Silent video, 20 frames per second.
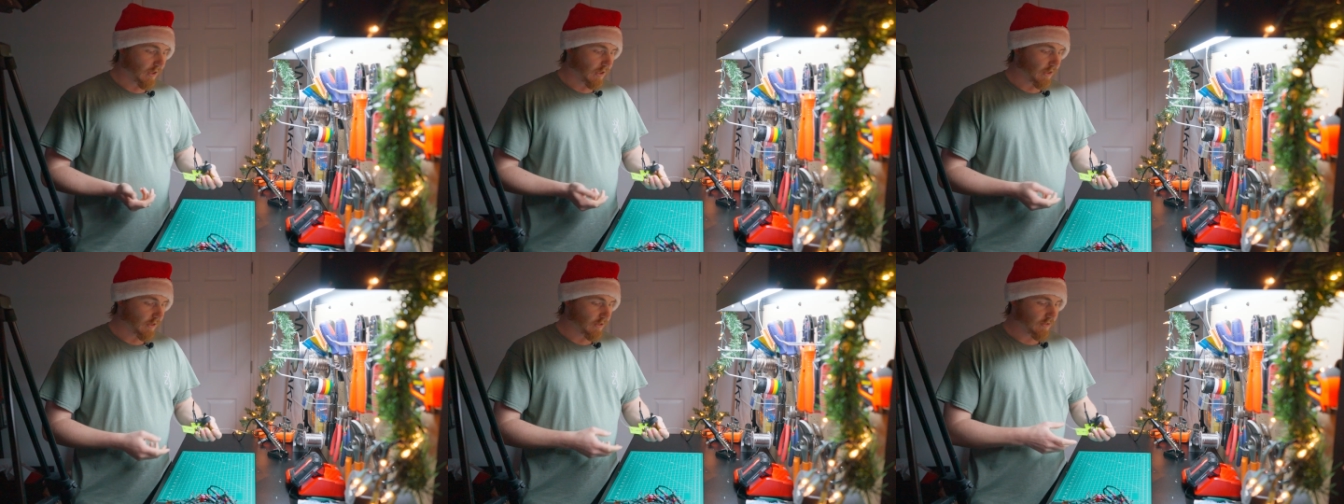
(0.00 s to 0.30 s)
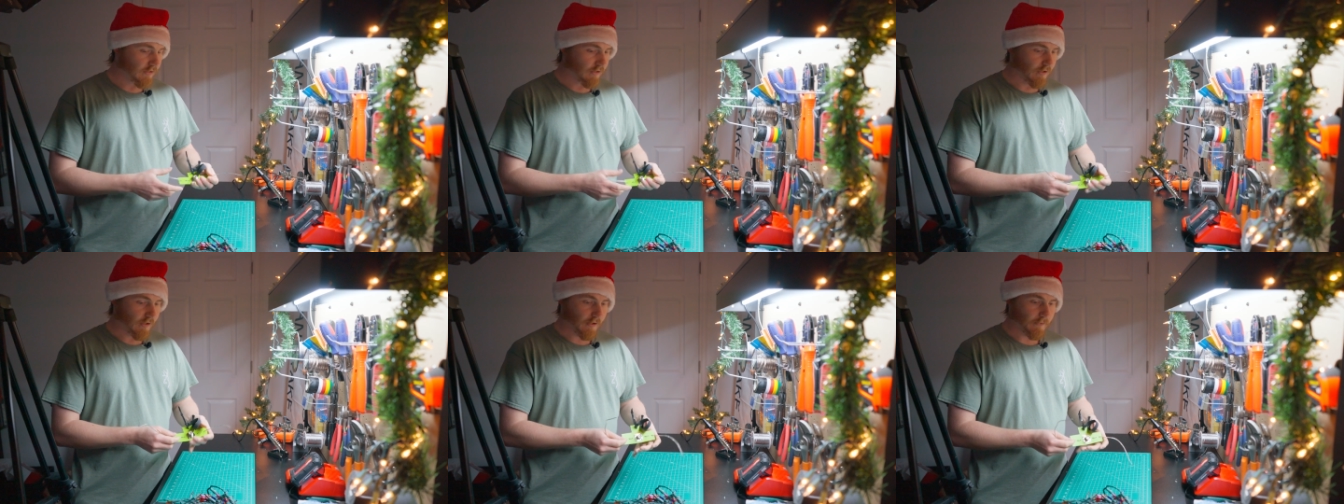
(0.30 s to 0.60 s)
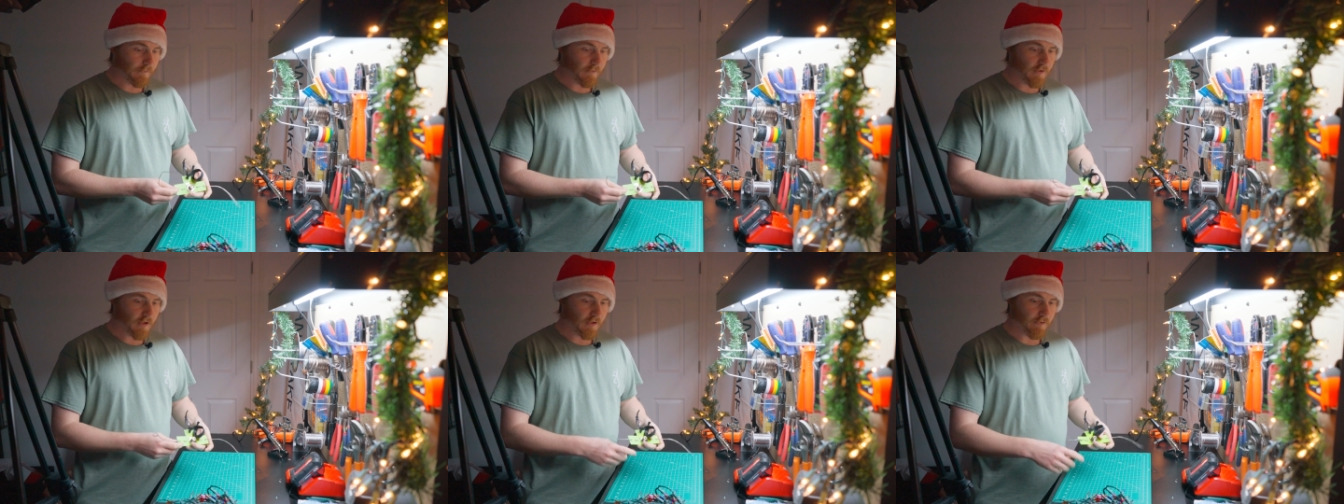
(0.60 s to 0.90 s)
and
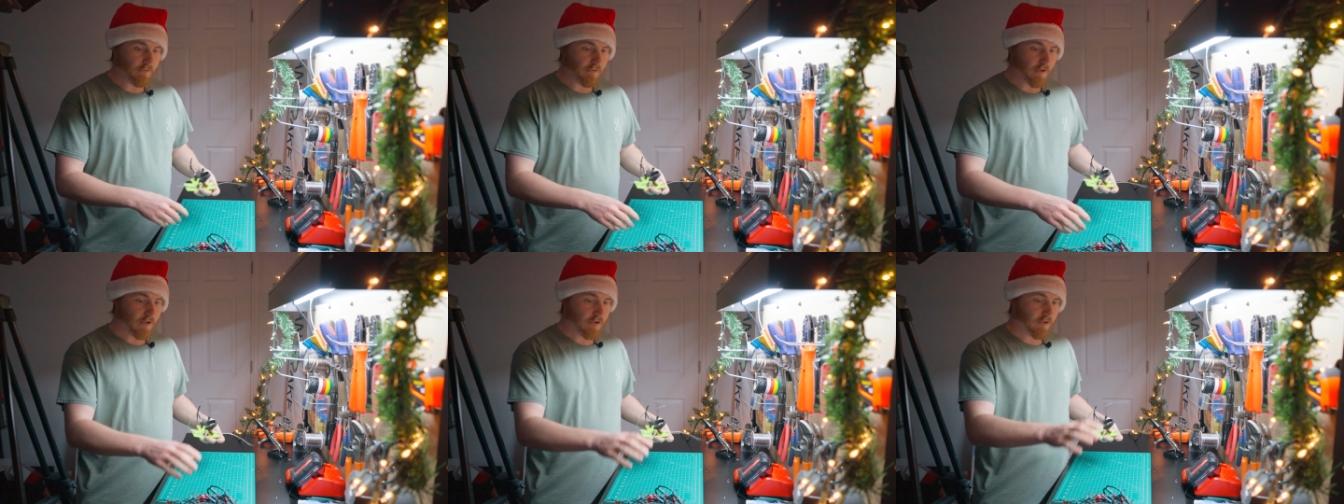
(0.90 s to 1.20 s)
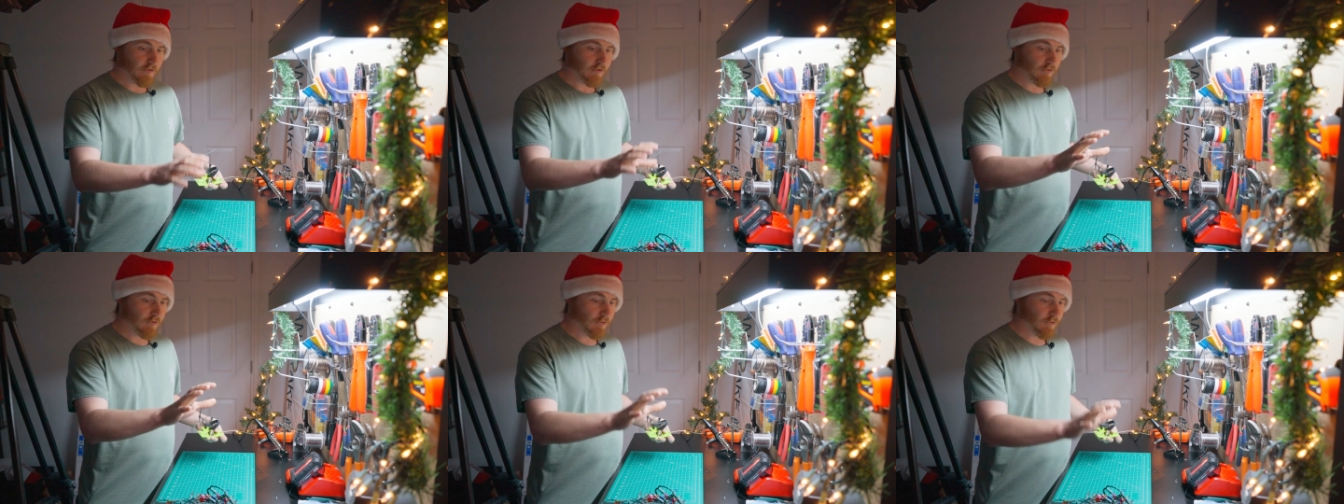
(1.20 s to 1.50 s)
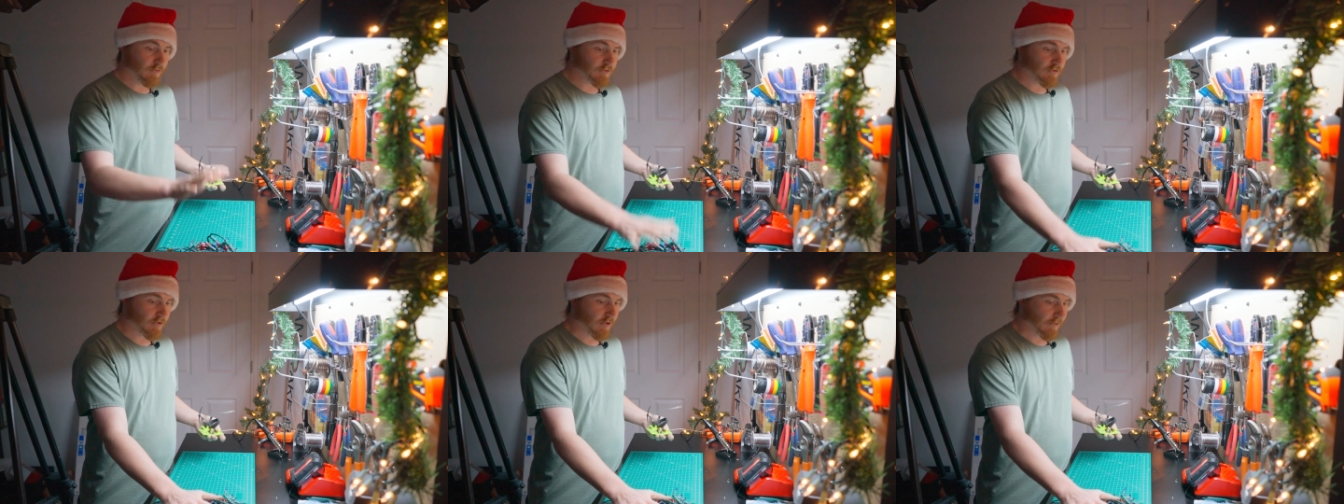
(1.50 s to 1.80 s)
I'm getting ready
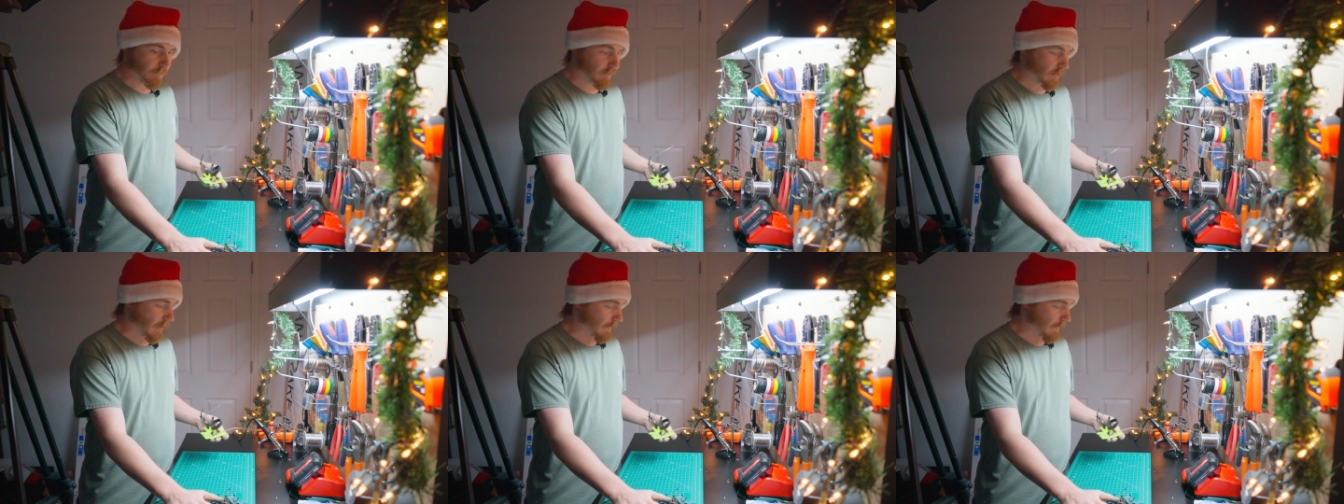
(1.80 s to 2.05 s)
to start